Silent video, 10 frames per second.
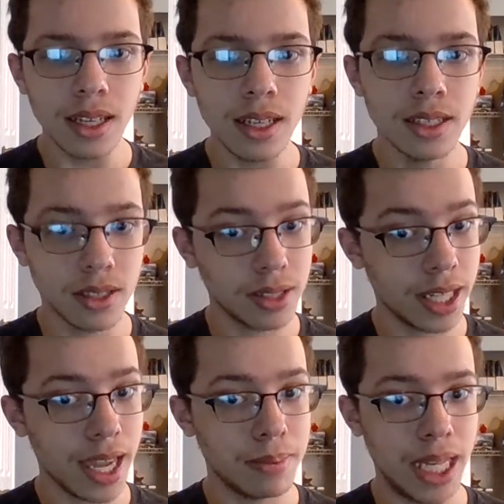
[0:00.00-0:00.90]
So the
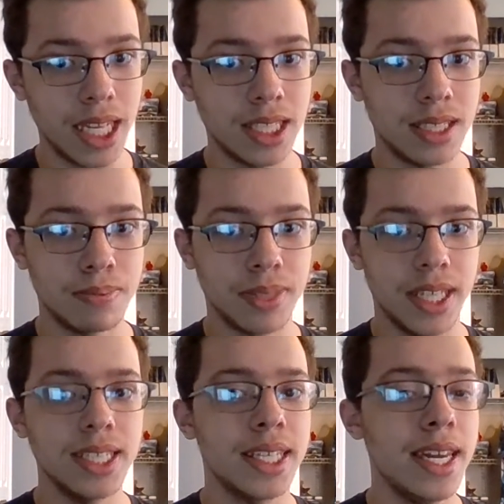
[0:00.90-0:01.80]
game takes
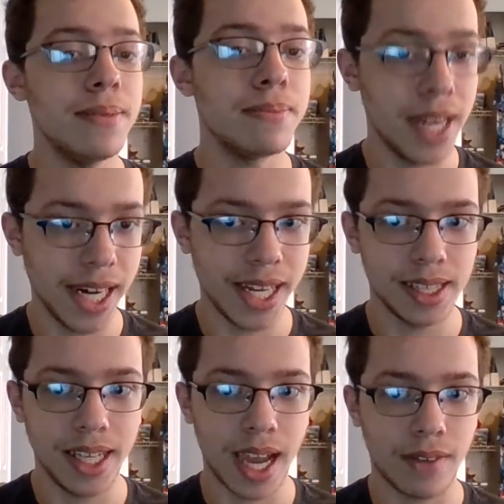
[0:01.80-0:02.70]
place
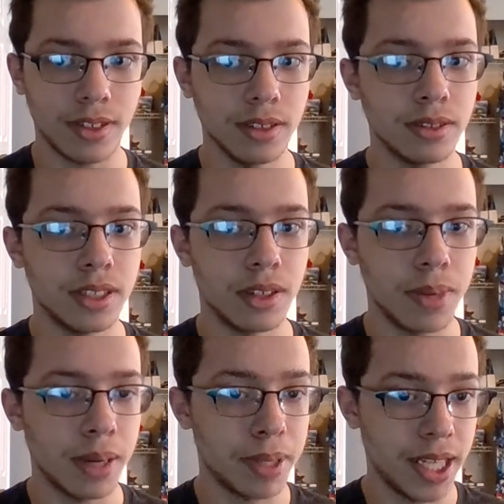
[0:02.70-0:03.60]
immediately after Little
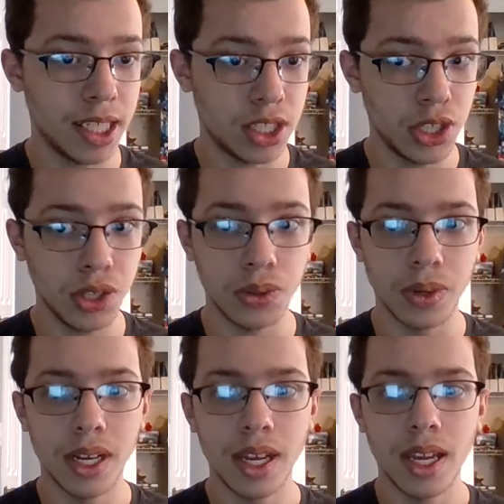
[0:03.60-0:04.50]
Big Planet 2.
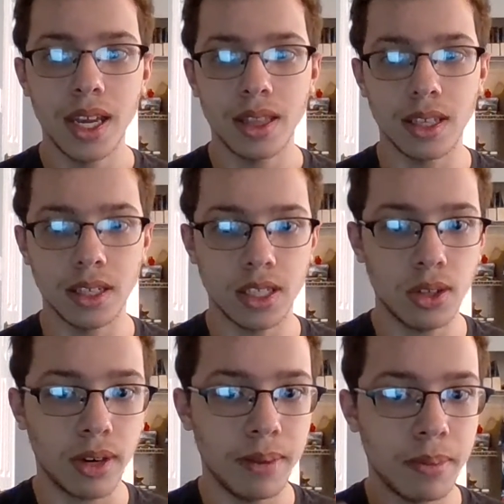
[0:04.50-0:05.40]
The
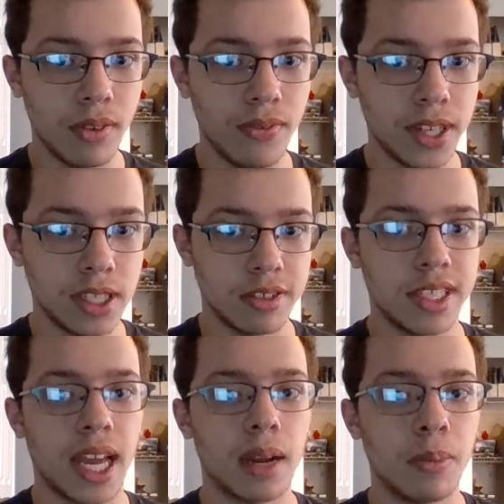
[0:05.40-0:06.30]
story mode features
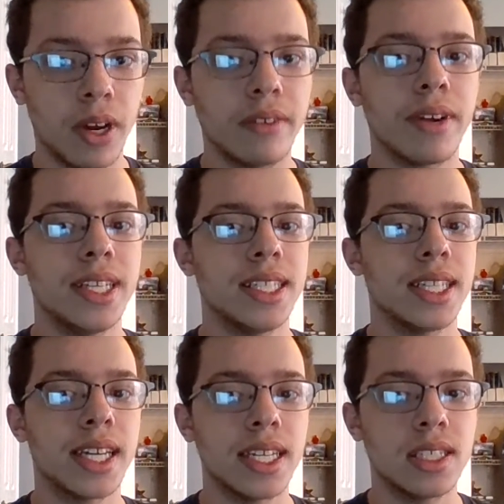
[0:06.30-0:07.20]
Sackboy racing
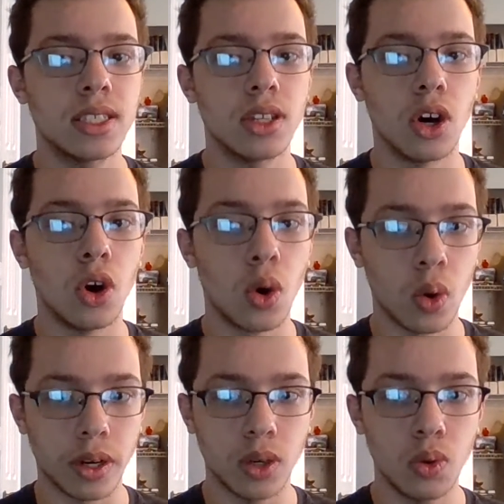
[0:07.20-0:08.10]
against the
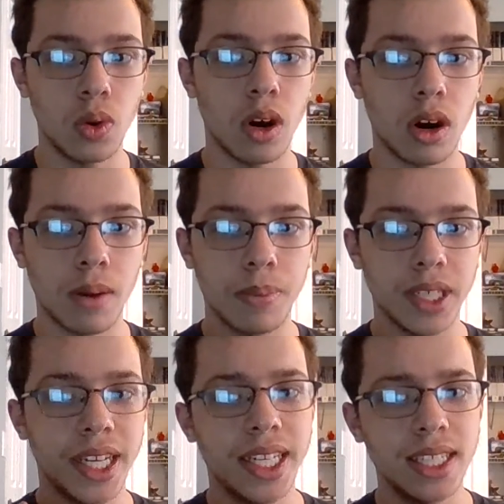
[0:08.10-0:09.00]
Horde, who are
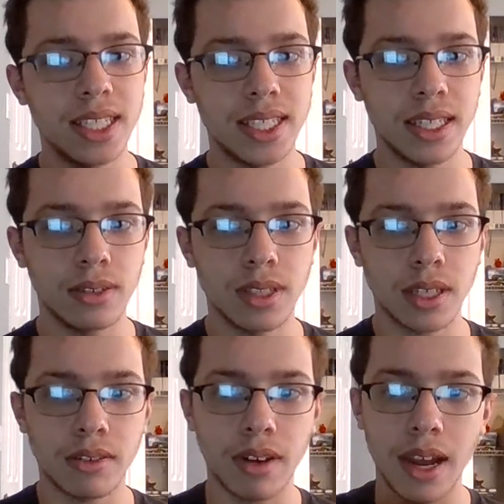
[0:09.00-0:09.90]
planning to steal the
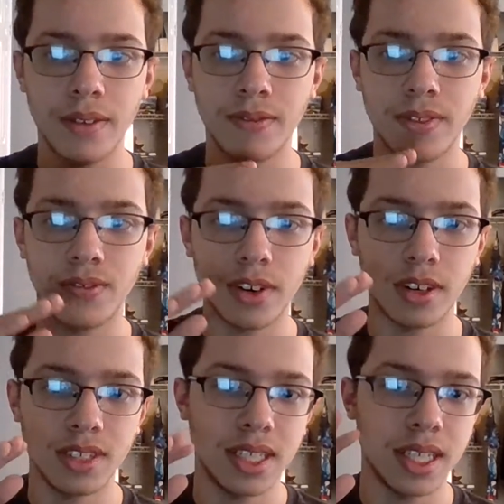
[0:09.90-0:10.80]
craft
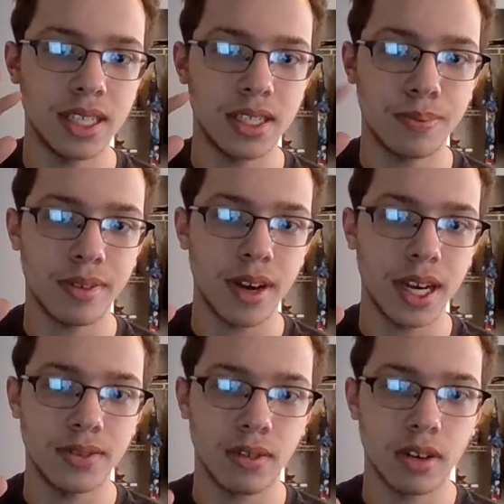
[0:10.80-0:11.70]
versus
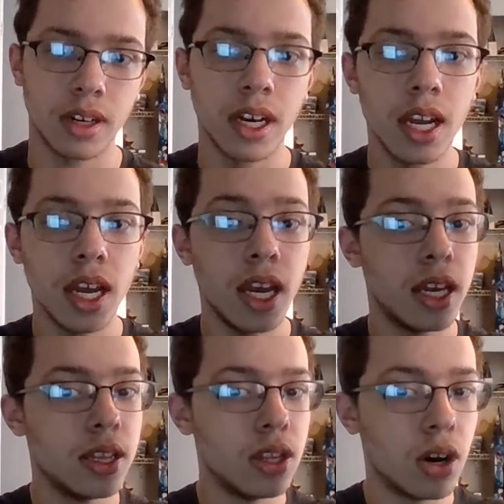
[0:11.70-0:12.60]
prize for
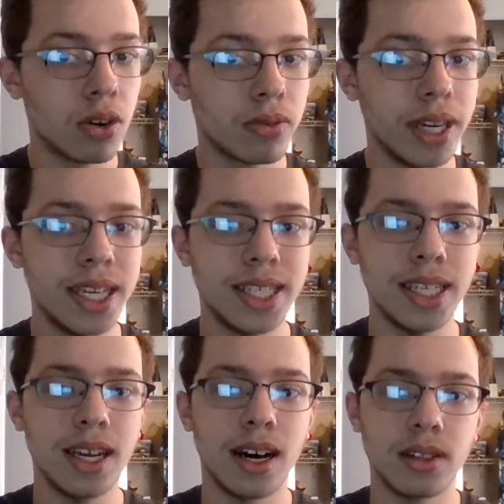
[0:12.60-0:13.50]
no
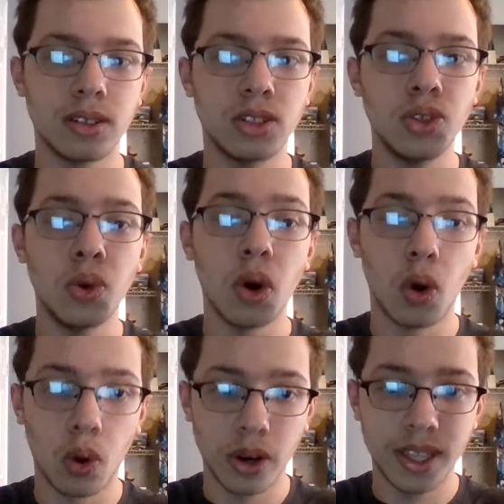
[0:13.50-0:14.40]
reason other to
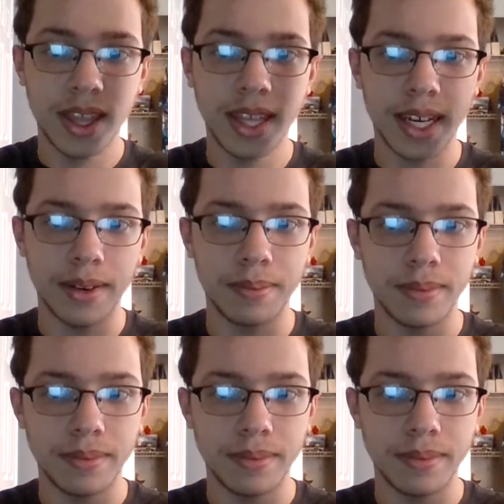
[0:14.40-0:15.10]
hoard them.